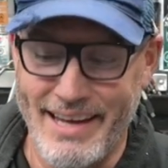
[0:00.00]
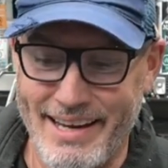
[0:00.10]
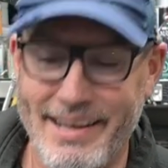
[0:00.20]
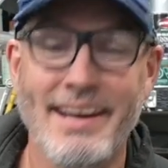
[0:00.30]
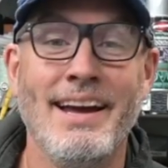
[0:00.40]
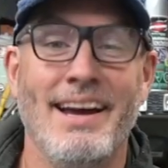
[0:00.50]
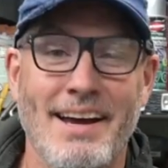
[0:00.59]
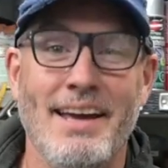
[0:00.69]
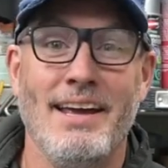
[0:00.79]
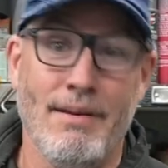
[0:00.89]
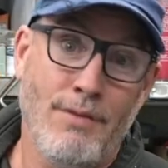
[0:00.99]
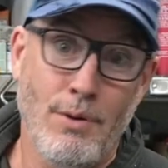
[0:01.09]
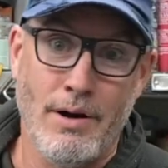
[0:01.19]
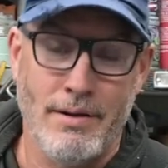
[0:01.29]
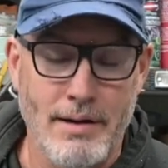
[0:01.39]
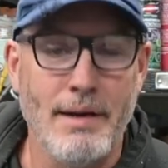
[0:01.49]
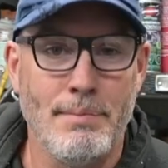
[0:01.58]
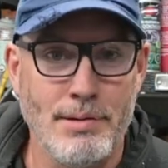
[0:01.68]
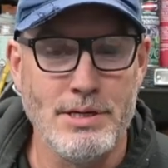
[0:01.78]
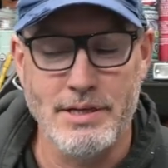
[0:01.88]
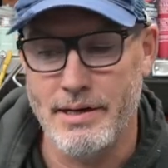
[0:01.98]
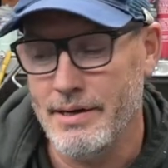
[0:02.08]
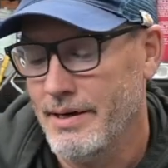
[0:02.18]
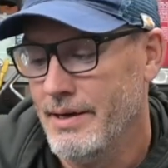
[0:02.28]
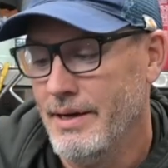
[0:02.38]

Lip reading: end. If you are, I appreciate it.